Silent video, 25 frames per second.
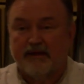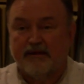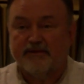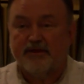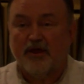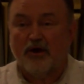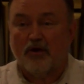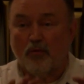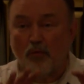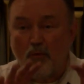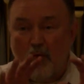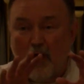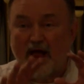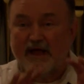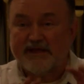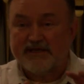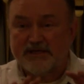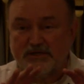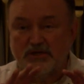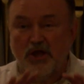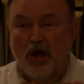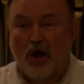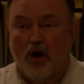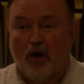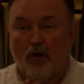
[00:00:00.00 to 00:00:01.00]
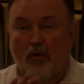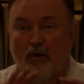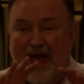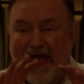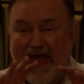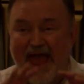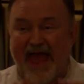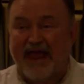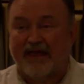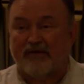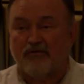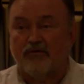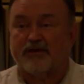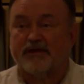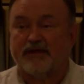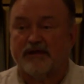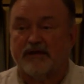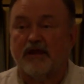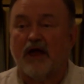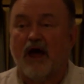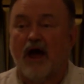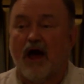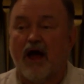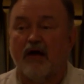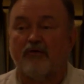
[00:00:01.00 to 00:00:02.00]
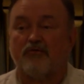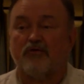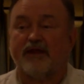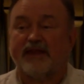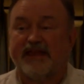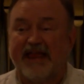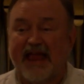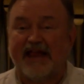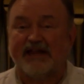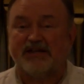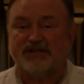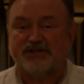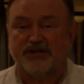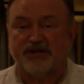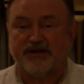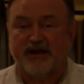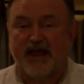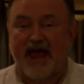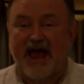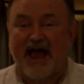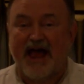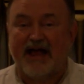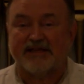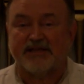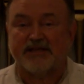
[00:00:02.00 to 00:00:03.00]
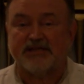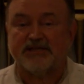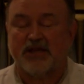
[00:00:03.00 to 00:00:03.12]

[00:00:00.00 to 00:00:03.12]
there was no Anglican congregation as